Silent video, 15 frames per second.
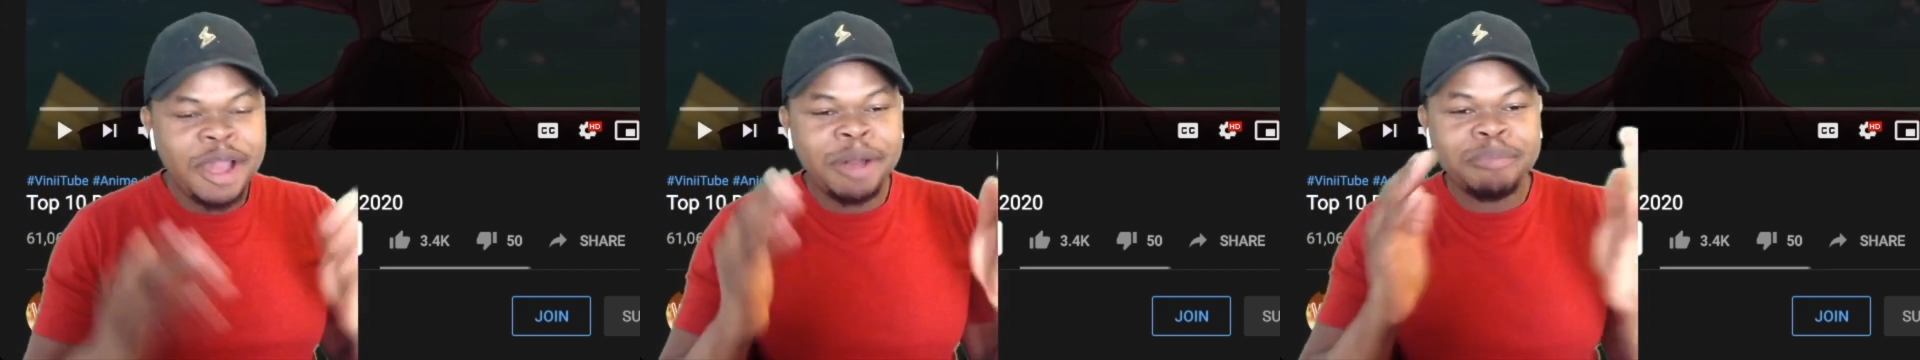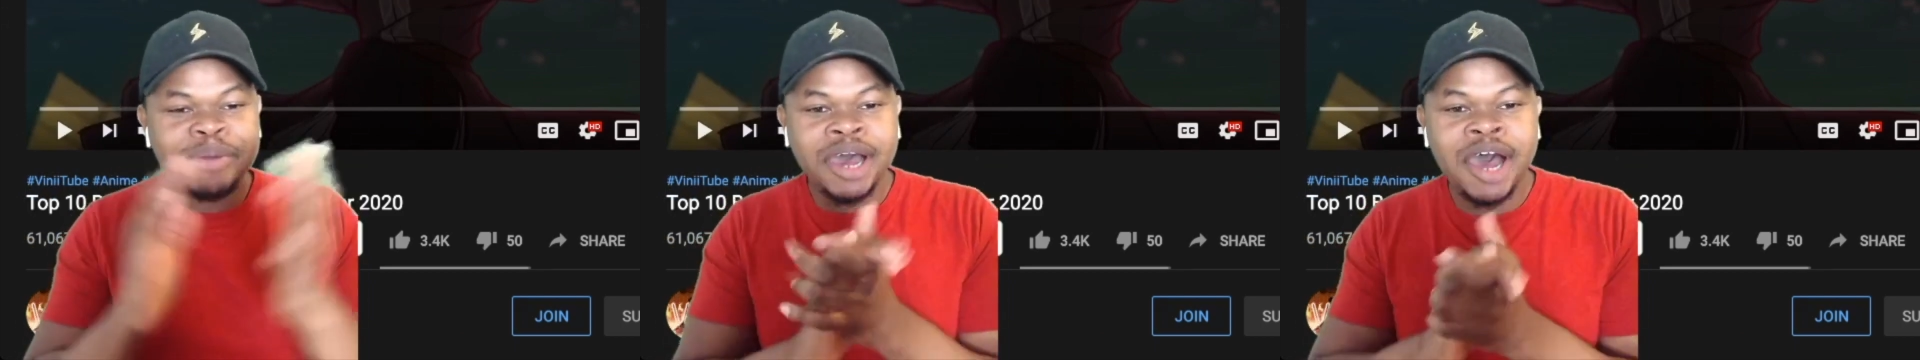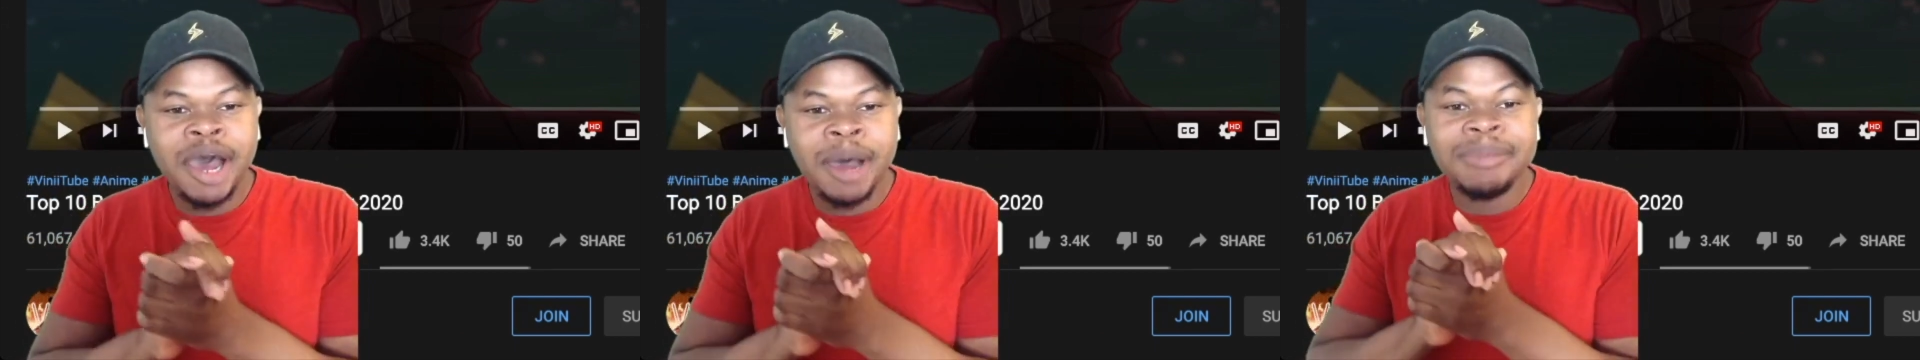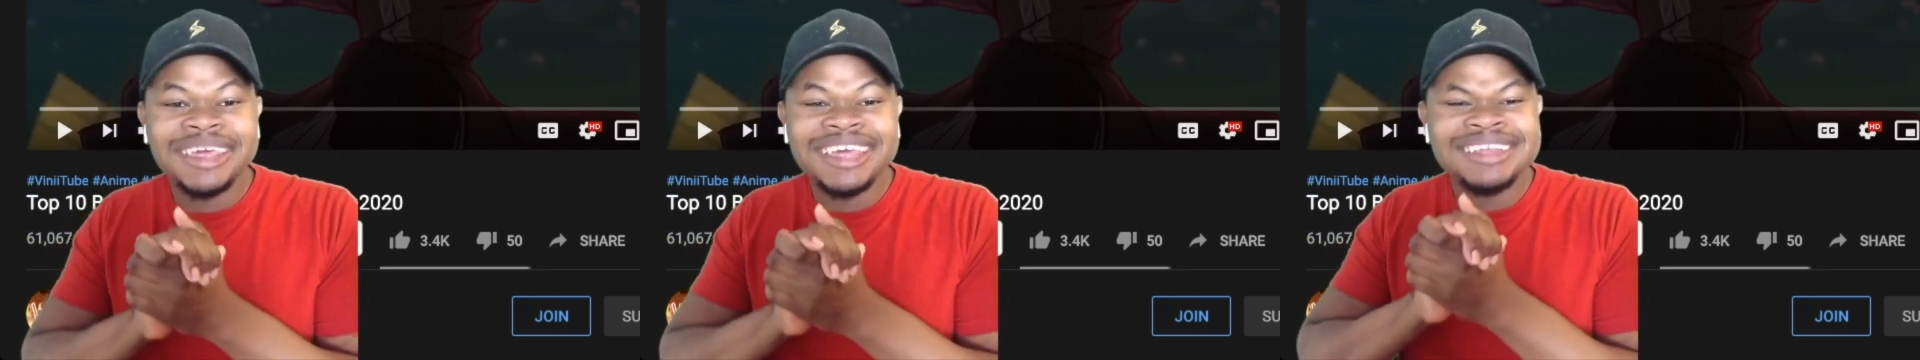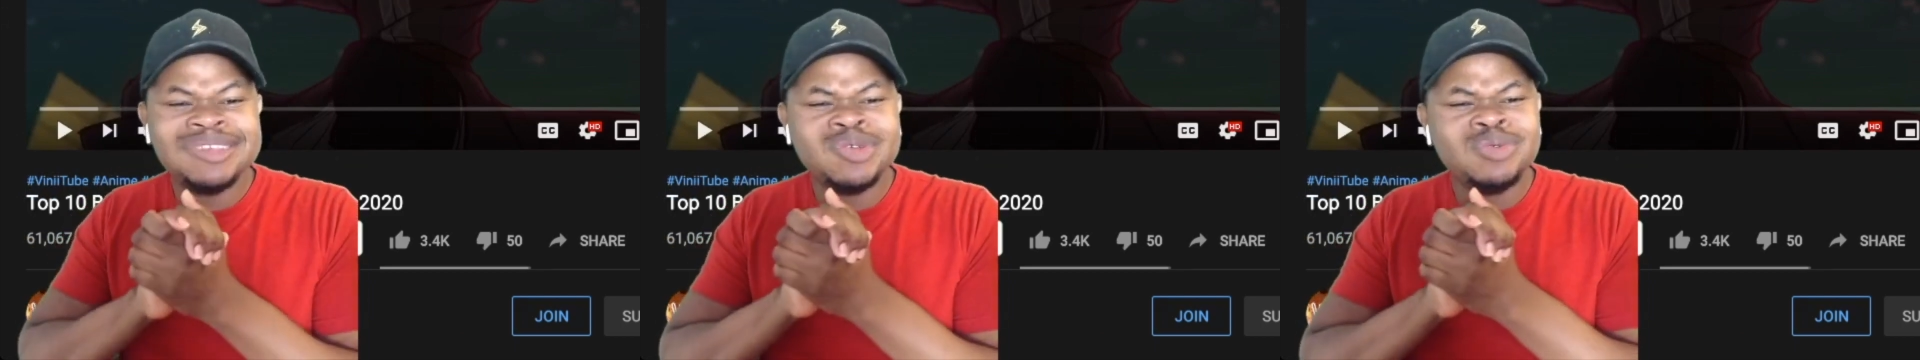But um,
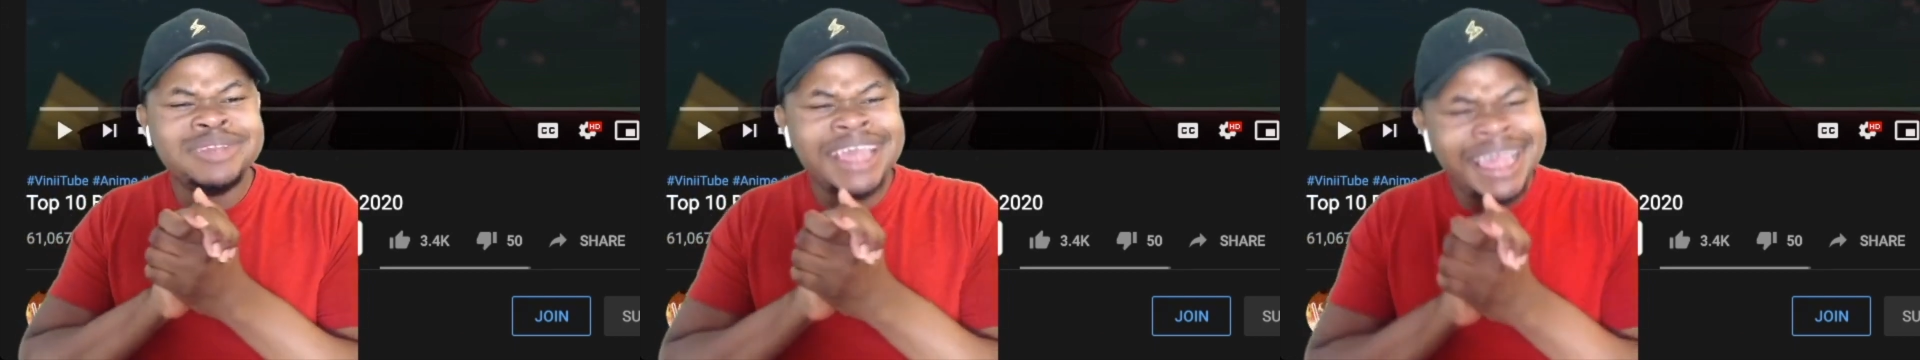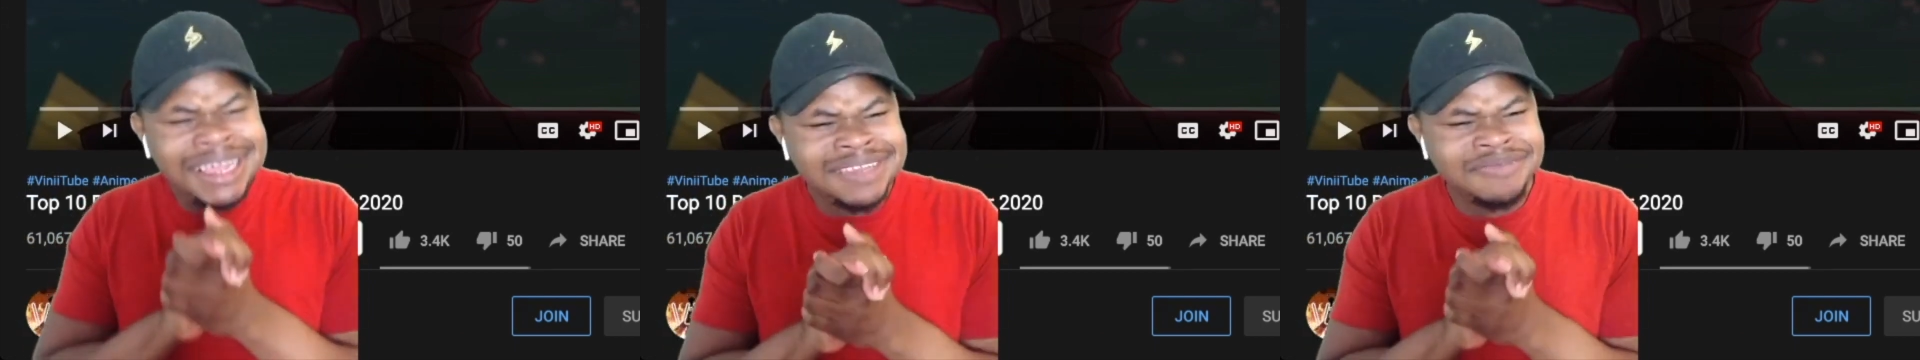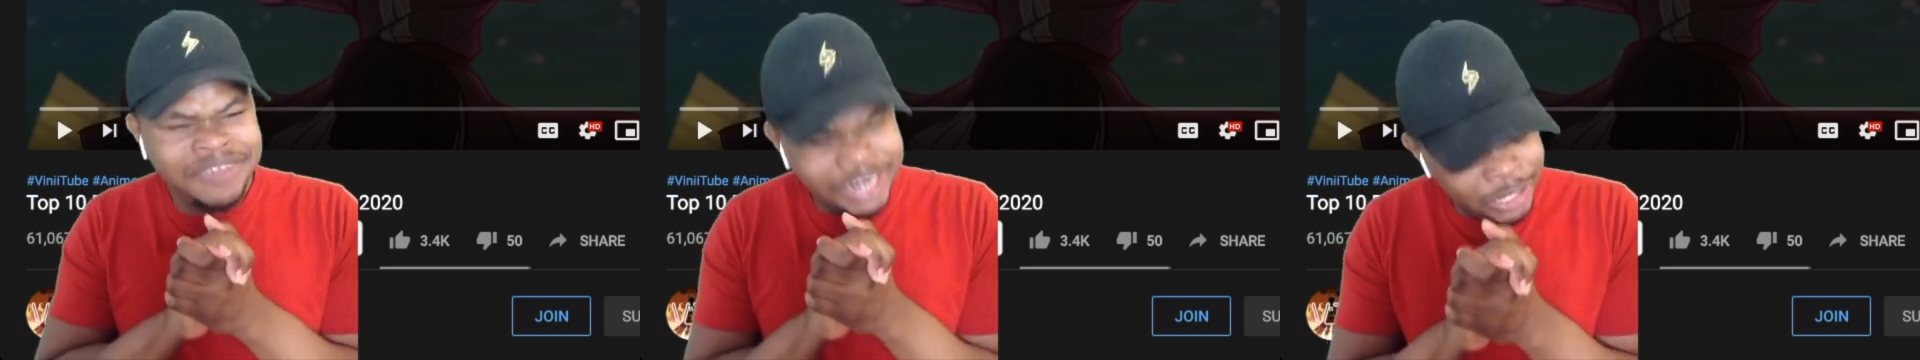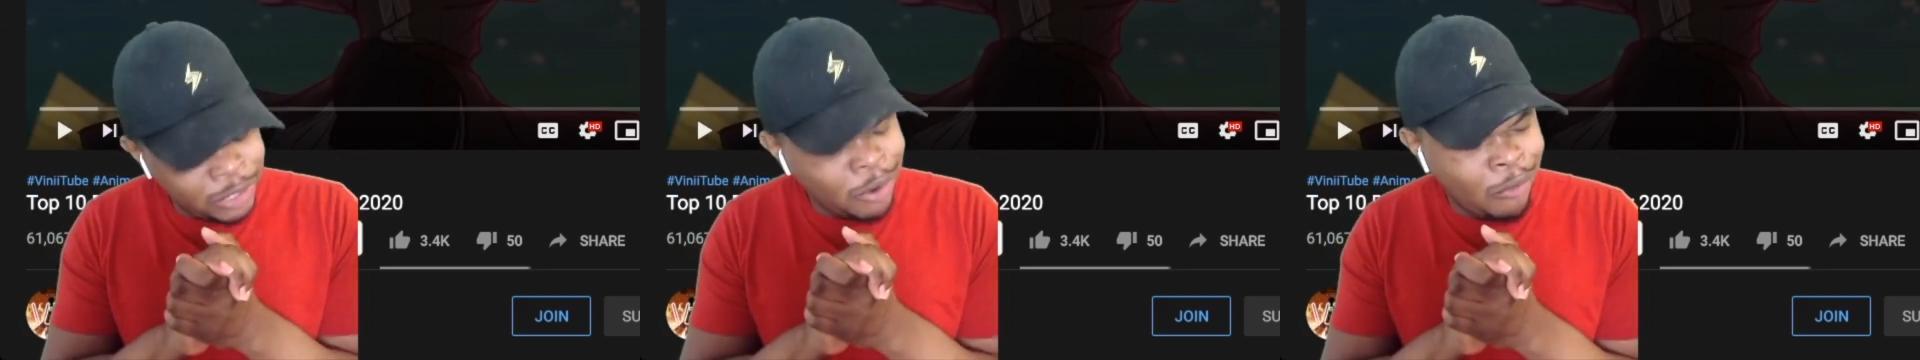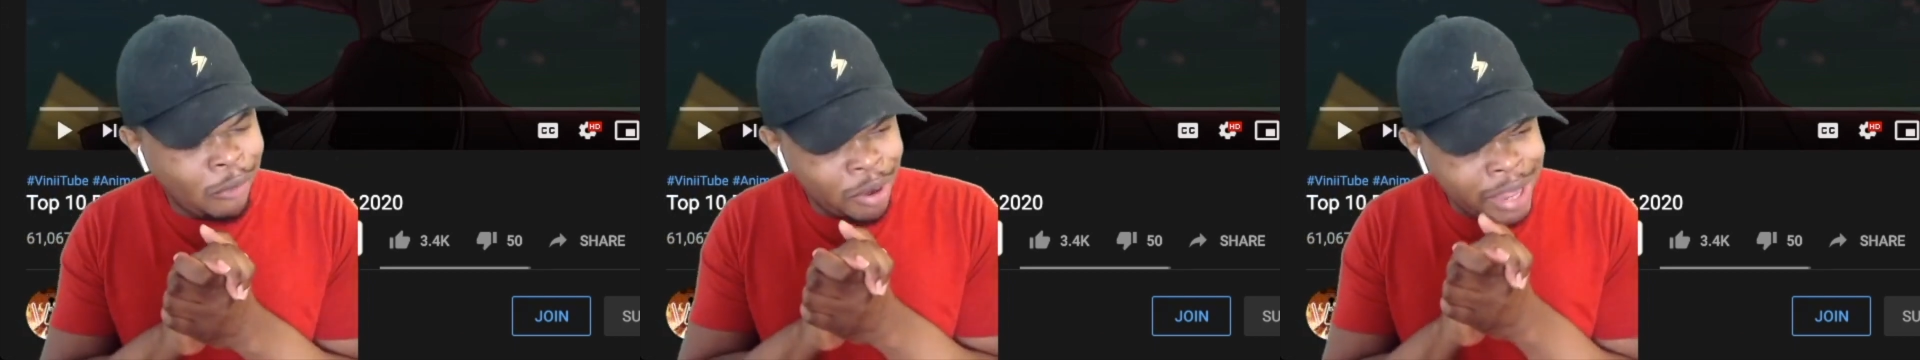in today's video,
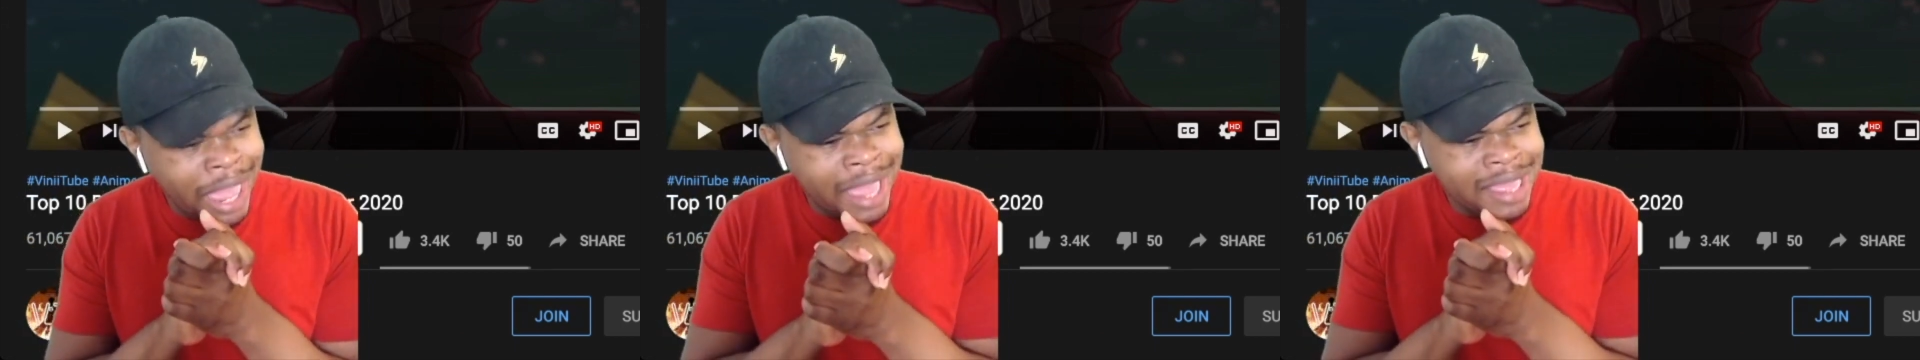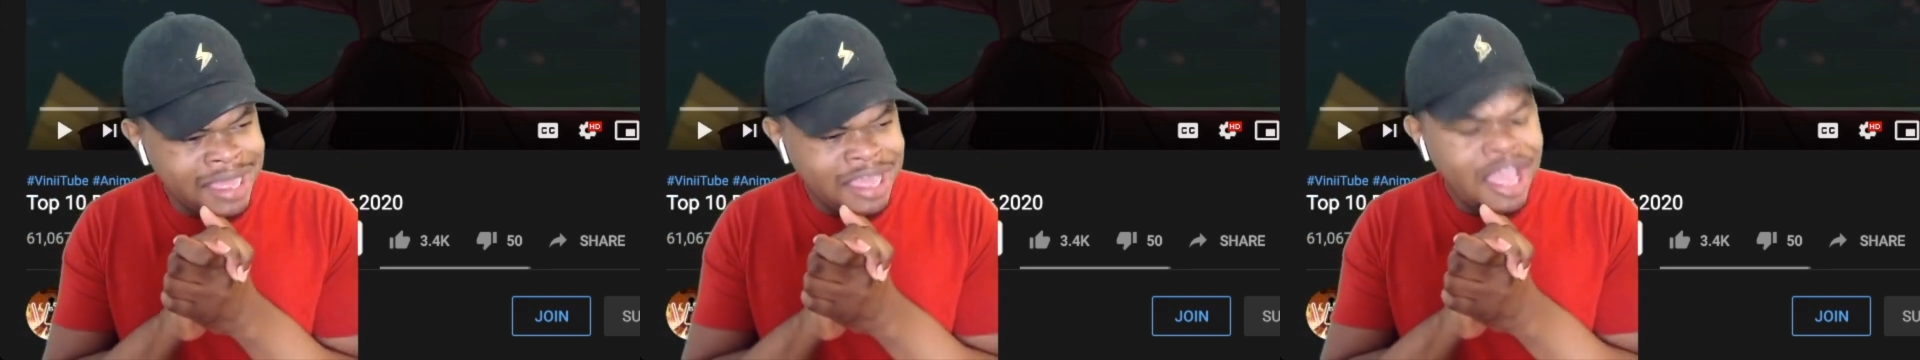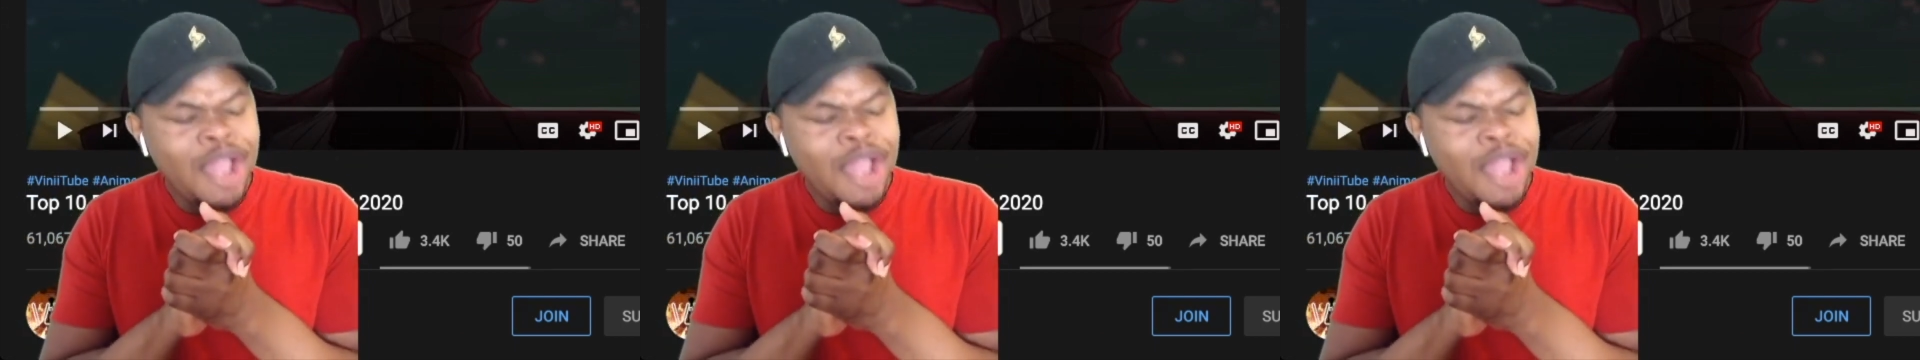okay,